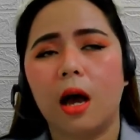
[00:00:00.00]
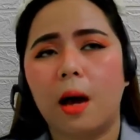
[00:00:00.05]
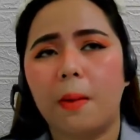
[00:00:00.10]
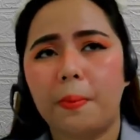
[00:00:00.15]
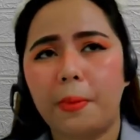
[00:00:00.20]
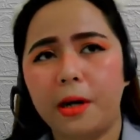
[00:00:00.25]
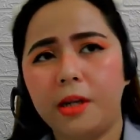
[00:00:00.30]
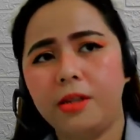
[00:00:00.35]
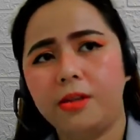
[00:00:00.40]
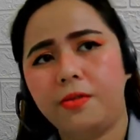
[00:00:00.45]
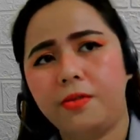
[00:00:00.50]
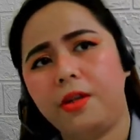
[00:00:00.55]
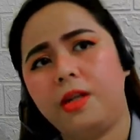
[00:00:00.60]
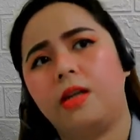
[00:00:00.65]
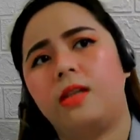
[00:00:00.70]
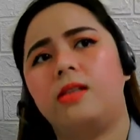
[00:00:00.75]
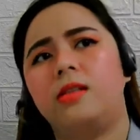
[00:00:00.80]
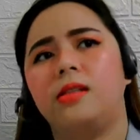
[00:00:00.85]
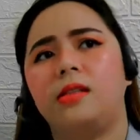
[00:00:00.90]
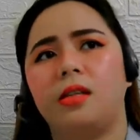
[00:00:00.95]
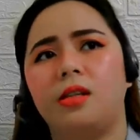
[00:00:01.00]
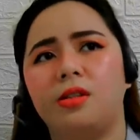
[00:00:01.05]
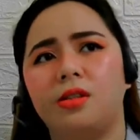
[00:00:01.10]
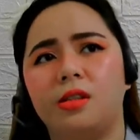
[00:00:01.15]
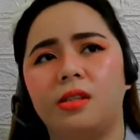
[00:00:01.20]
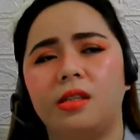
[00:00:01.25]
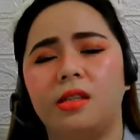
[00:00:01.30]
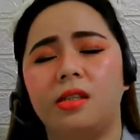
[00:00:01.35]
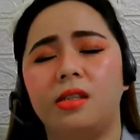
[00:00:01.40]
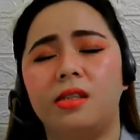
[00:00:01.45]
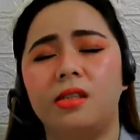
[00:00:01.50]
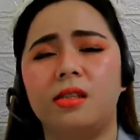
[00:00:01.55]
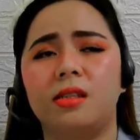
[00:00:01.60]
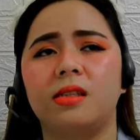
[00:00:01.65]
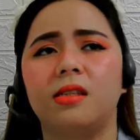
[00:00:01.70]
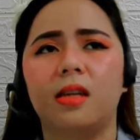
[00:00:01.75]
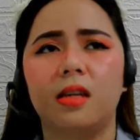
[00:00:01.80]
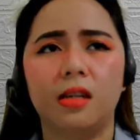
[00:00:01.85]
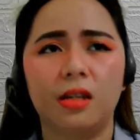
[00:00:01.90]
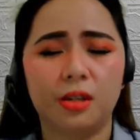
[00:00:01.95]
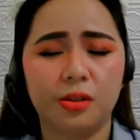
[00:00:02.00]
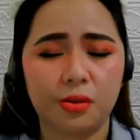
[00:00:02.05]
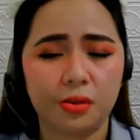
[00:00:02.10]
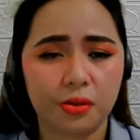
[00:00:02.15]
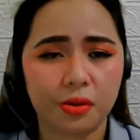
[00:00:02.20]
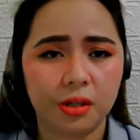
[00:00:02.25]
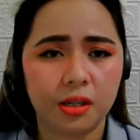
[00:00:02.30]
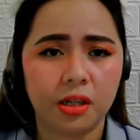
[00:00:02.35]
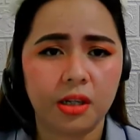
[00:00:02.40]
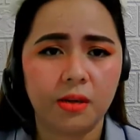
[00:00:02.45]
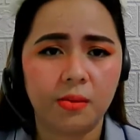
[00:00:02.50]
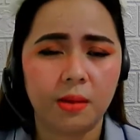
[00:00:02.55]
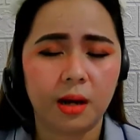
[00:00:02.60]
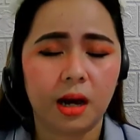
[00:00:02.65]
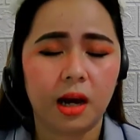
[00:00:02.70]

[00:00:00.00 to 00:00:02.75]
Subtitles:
upon the realization that this is not a dream,